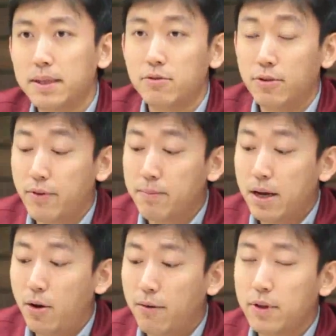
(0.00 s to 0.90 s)
driven by
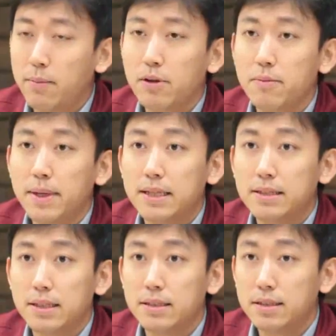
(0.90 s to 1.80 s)
OFW
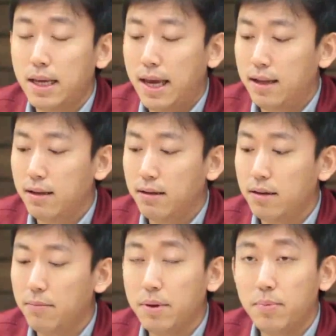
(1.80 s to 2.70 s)
remittances and
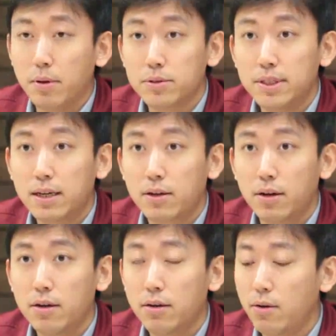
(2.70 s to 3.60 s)
the BPO
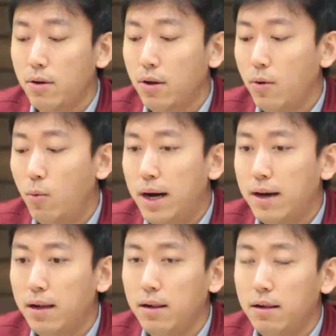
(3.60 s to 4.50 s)
sector.
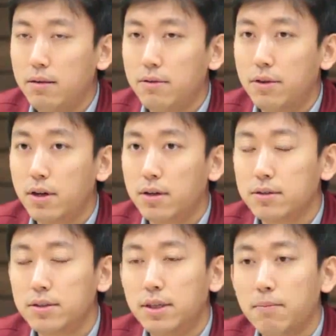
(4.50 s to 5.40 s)
While there are
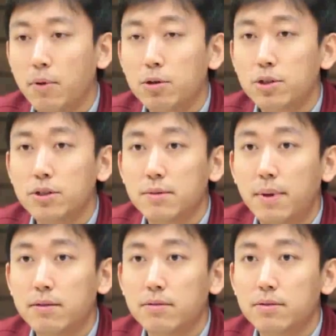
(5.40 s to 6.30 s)
some notions
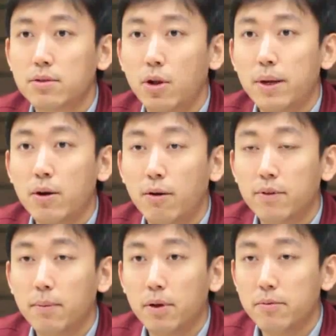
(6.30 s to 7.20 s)
about slowing
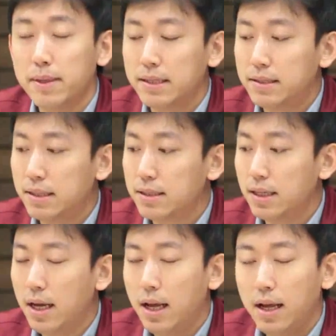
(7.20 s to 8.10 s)
OFW remittances,
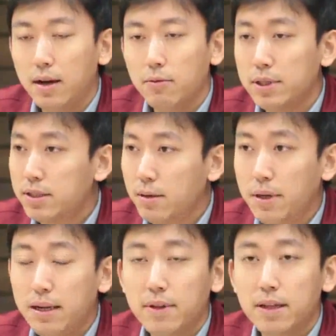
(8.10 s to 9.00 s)
we still
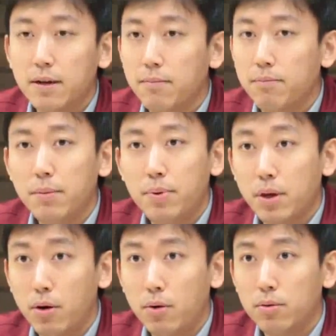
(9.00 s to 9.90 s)
believe that the
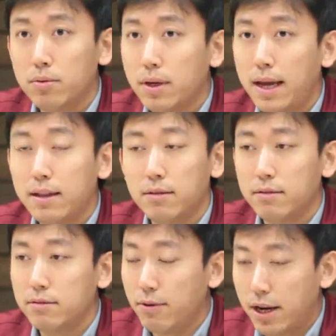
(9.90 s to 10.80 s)
BPO and
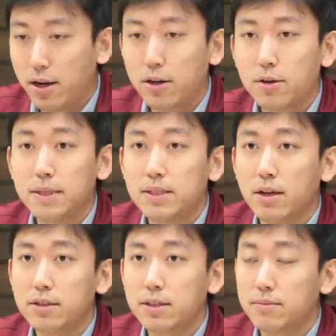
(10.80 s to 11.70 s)
regular domestic
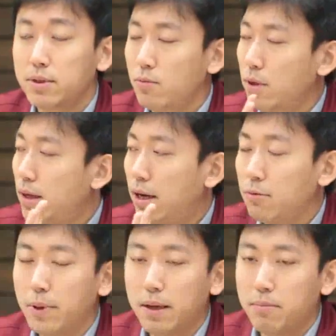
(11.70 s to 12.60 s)
consumption will
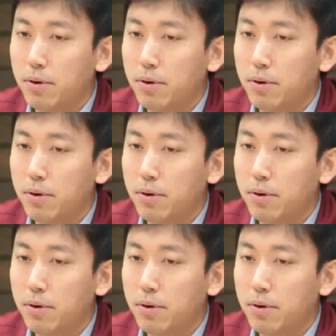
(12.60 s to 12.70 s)
outweigh